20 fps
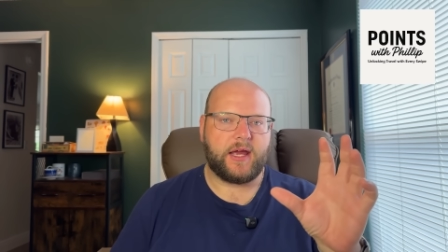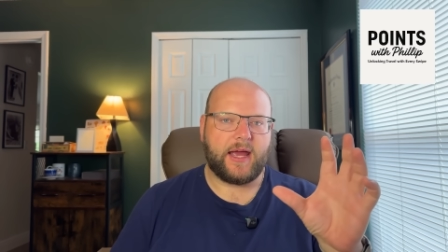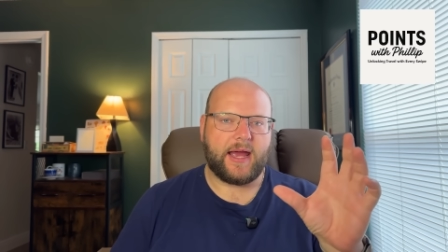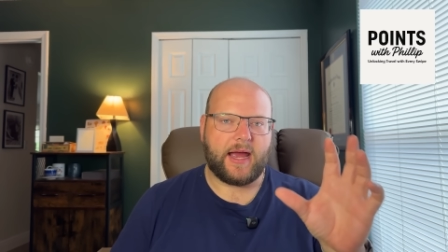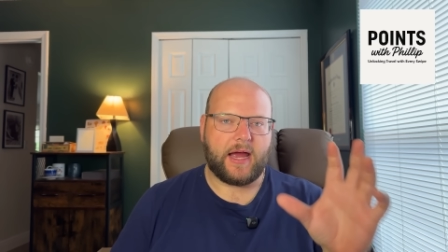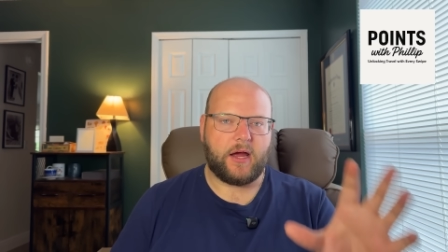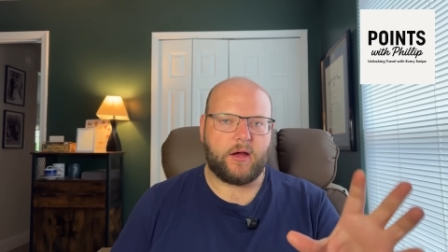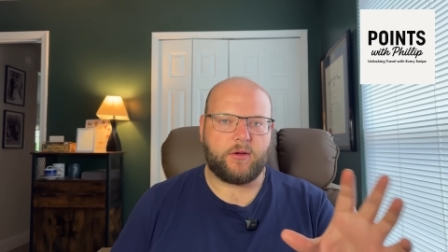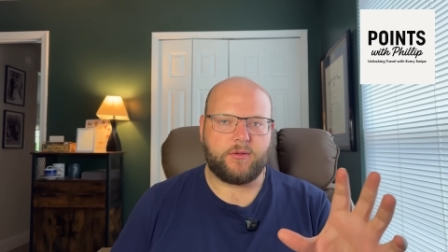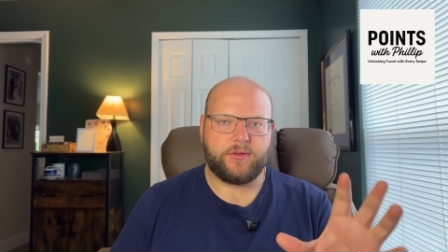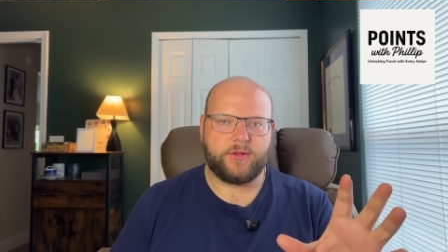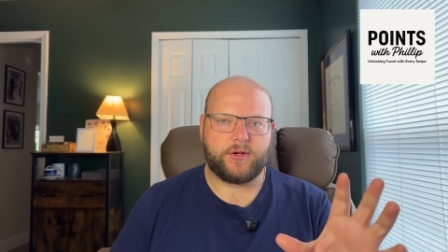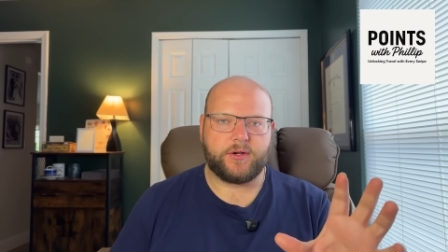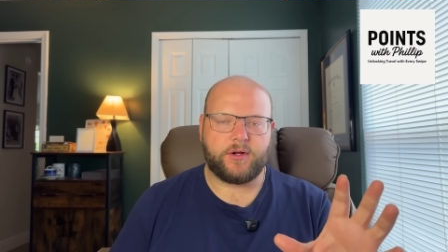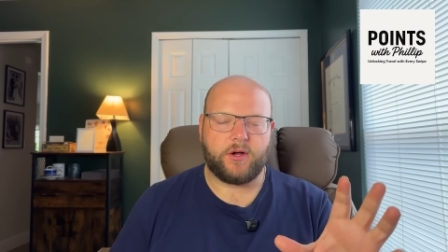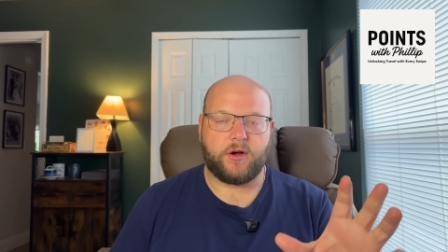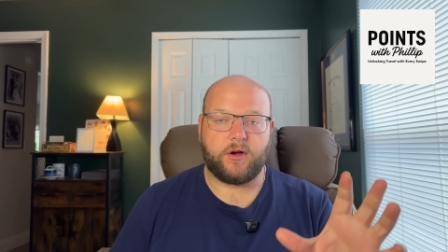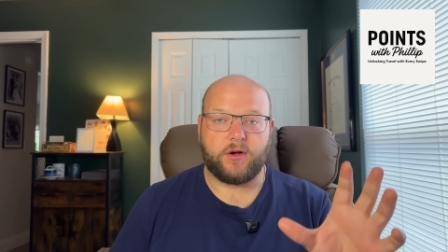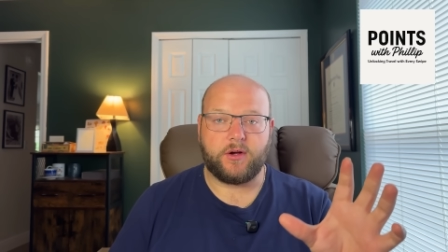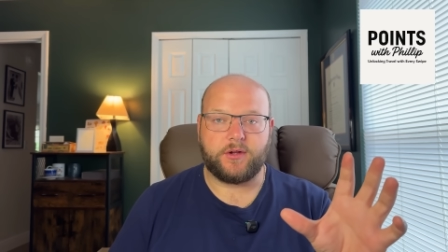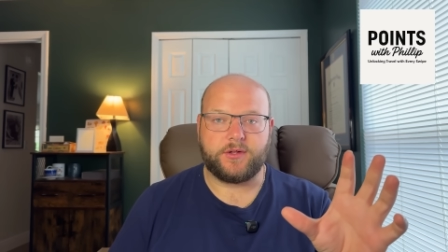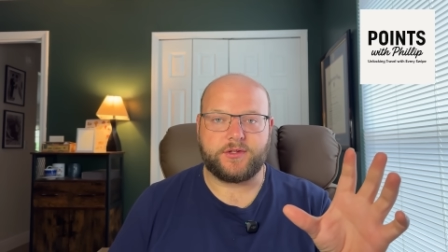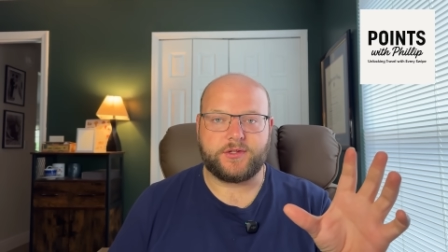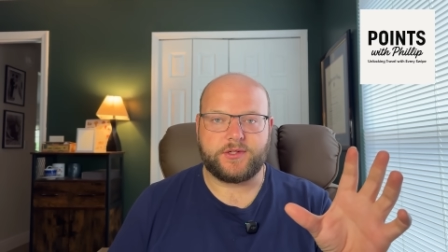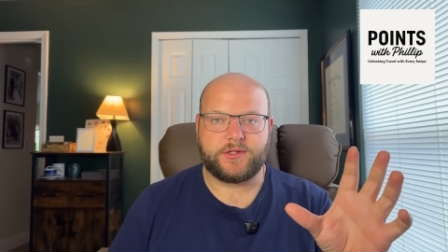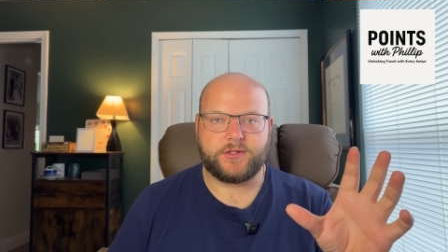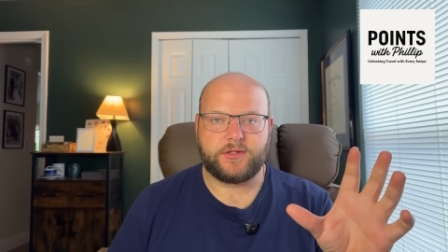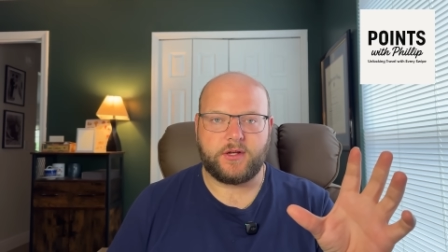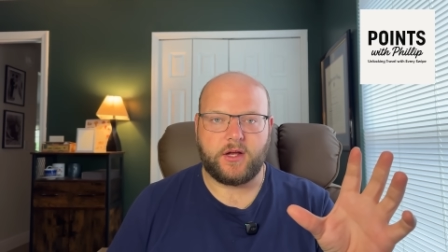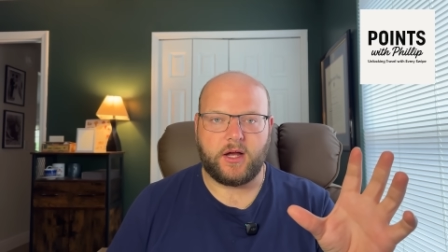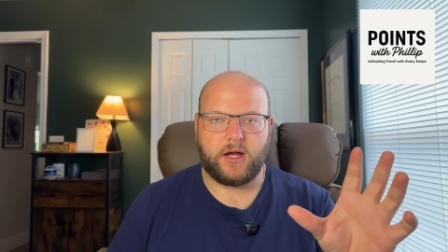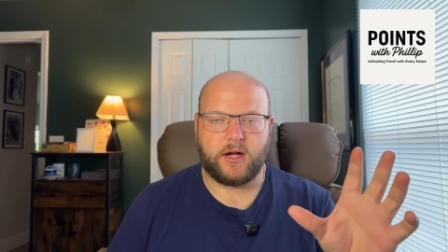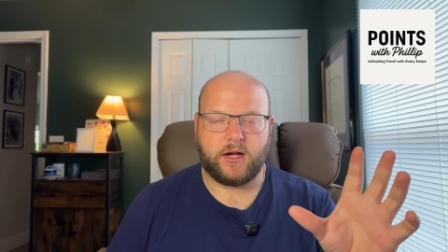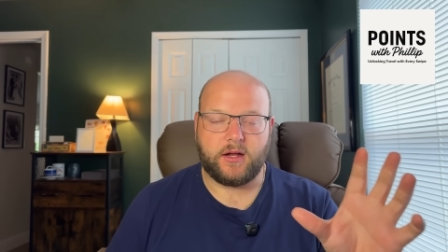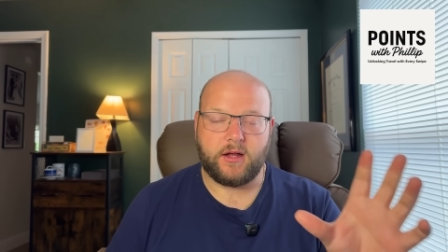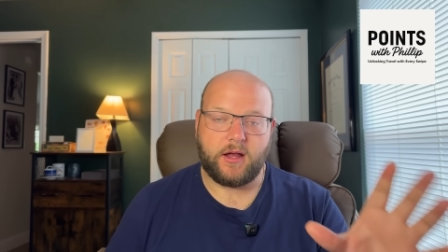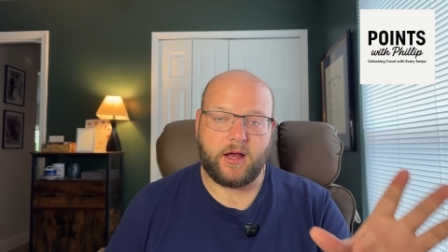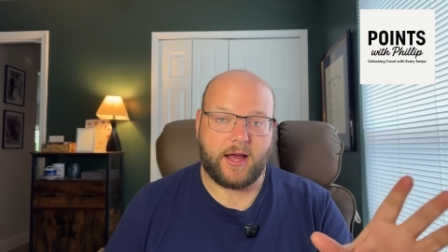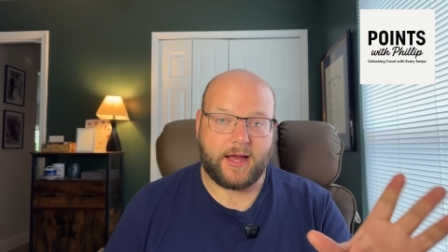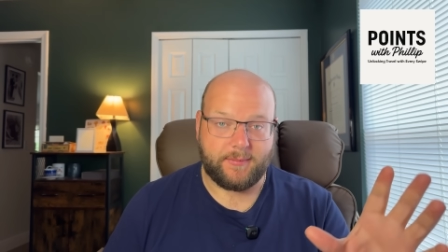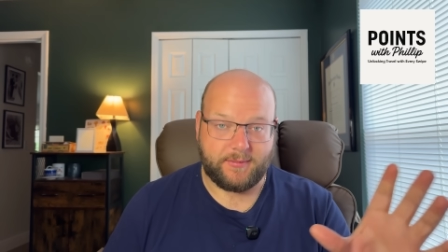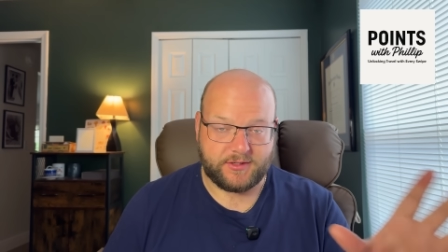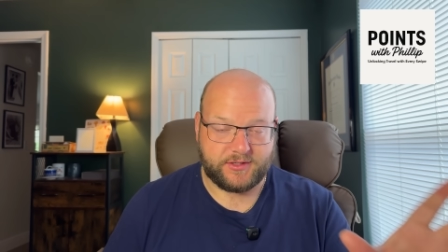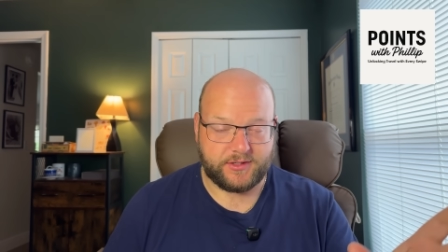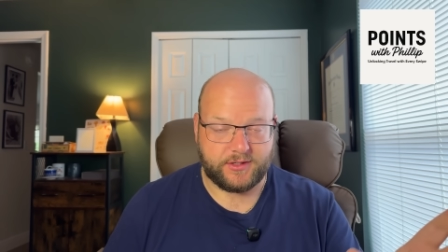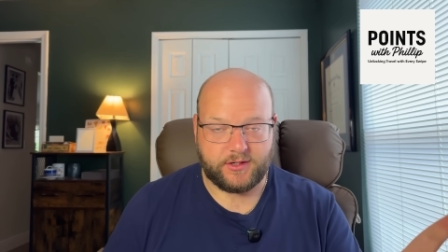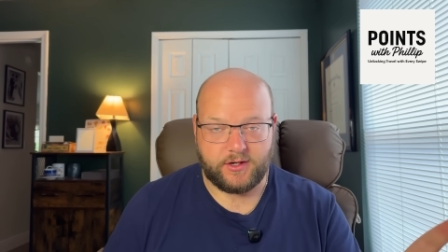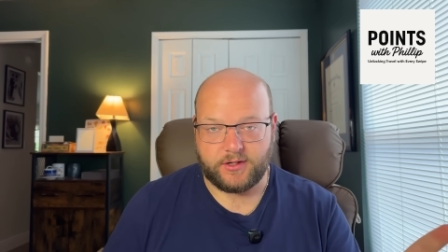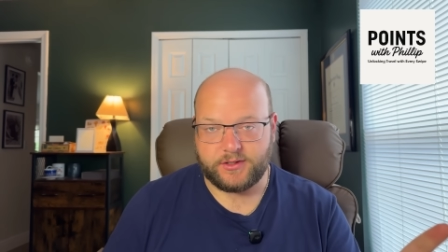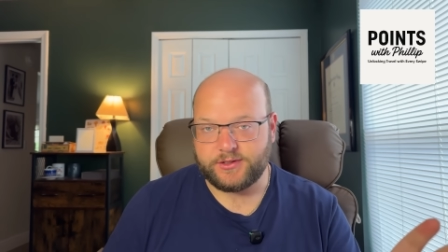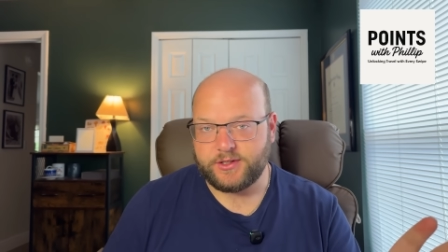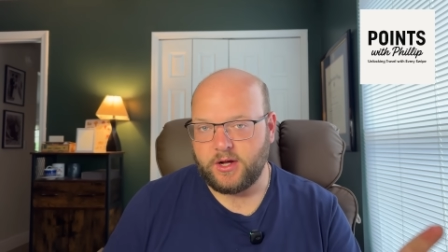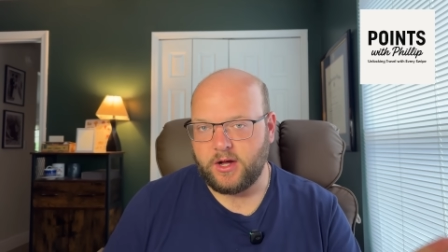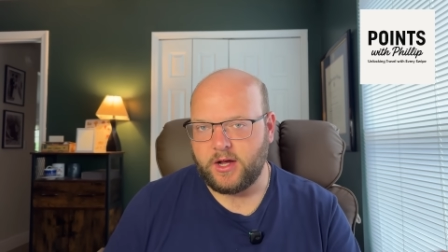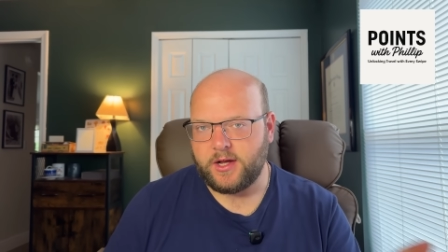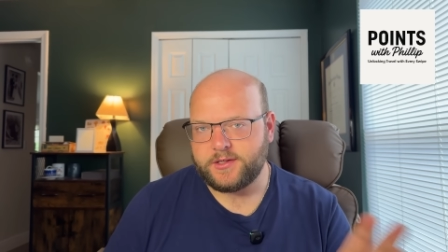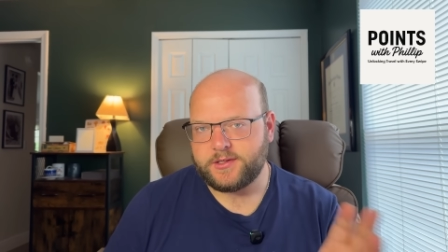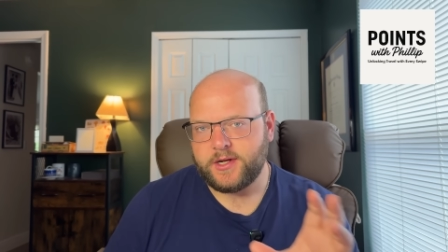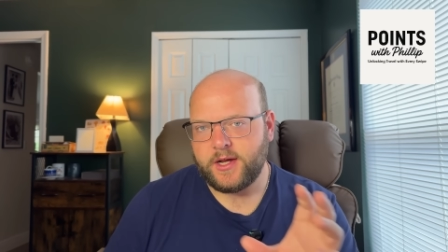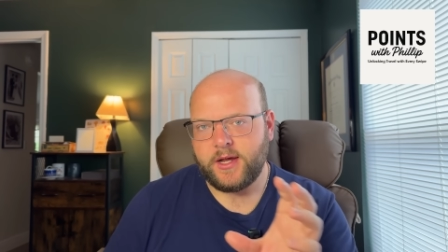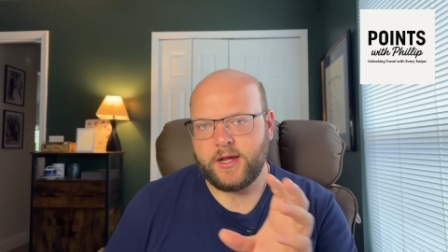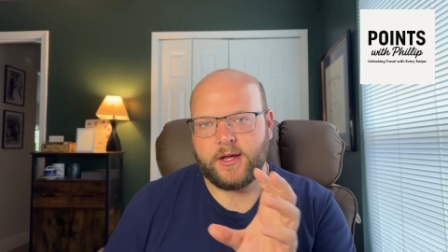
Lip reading: how their cards, how much their cards cost,